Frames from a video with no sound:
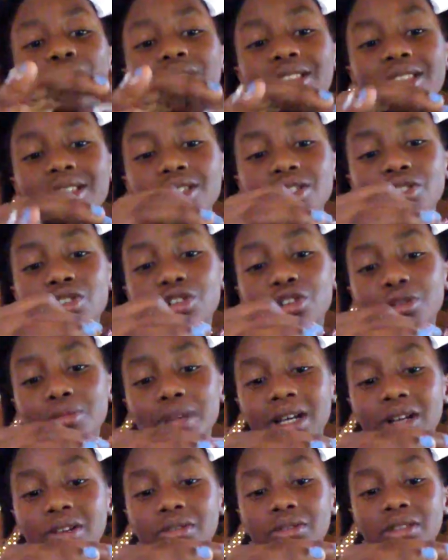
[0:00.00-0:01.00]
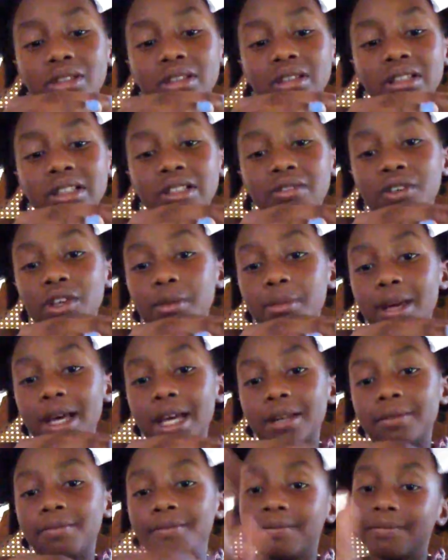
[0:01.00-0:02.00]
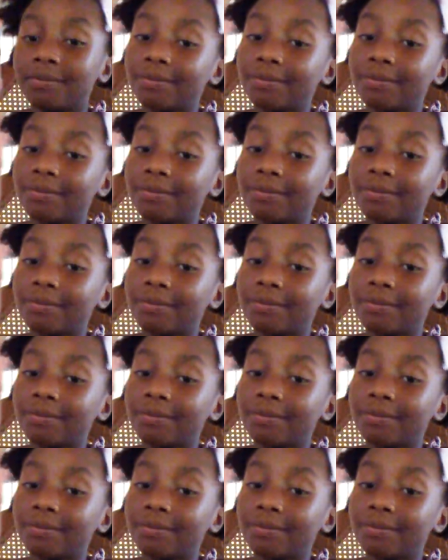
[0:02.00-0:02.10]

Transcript: don't get this into your mouth. It's very bad.